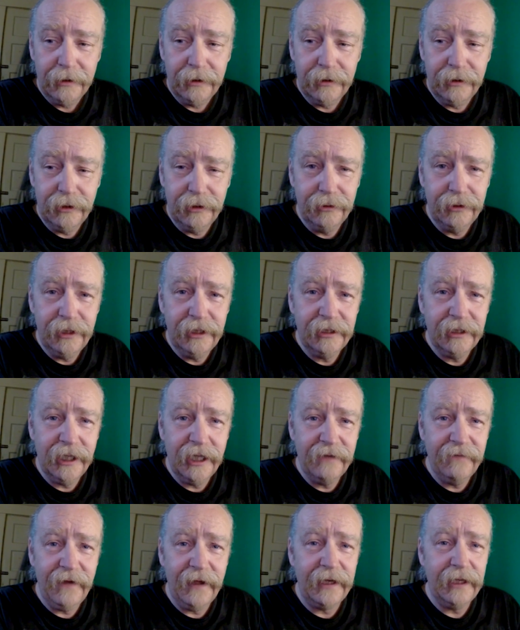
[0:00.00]
You didn't
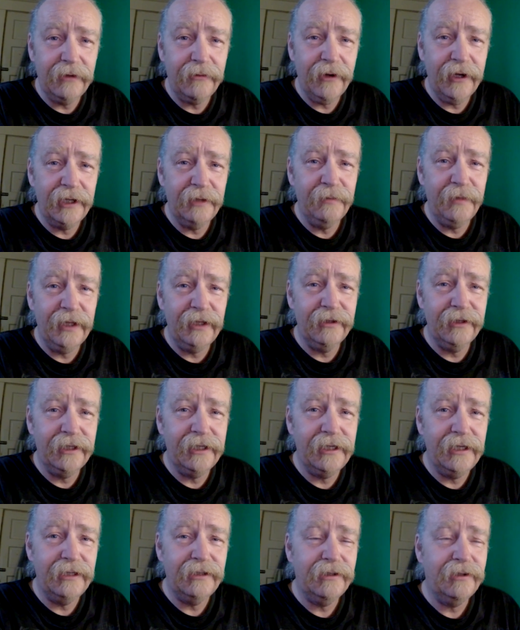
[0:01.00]
give any
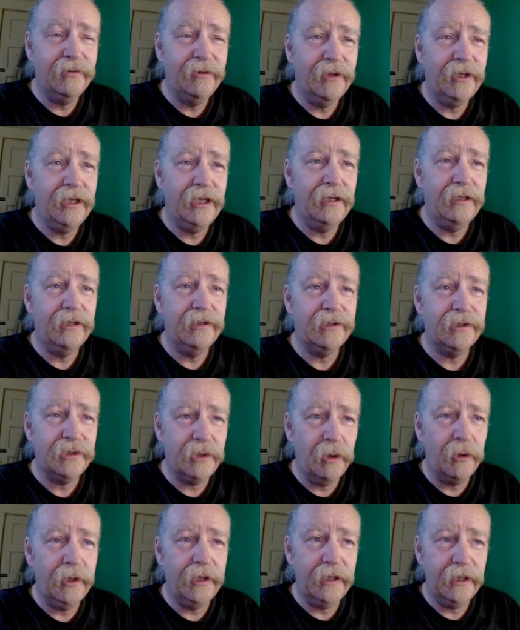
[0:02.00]
credibility to the
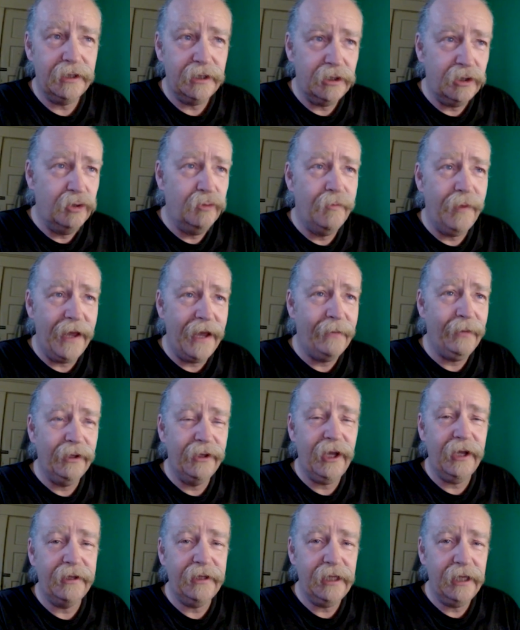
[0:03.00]
story that you
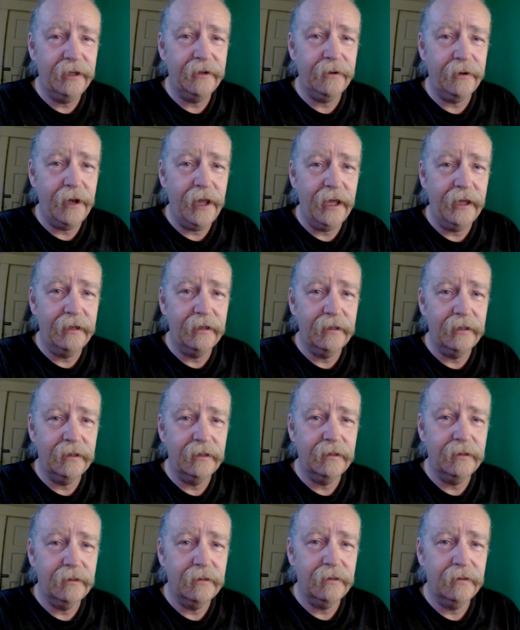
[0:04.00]
babbled on the internet
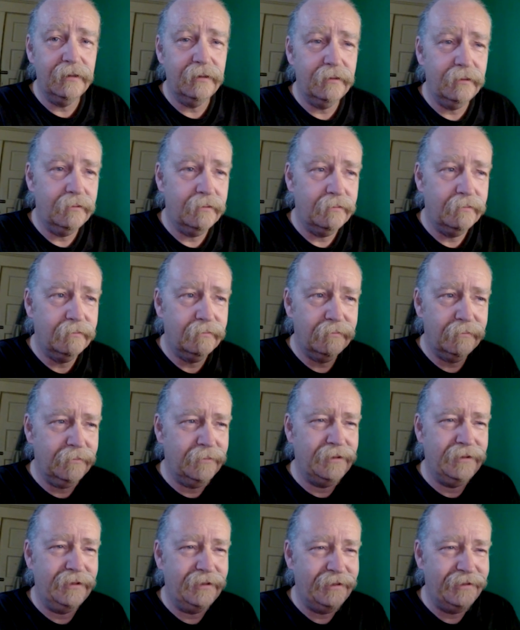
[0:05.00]

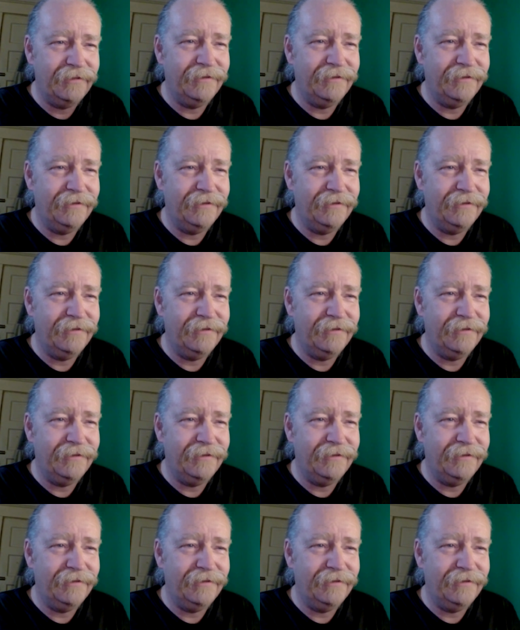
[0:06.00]
as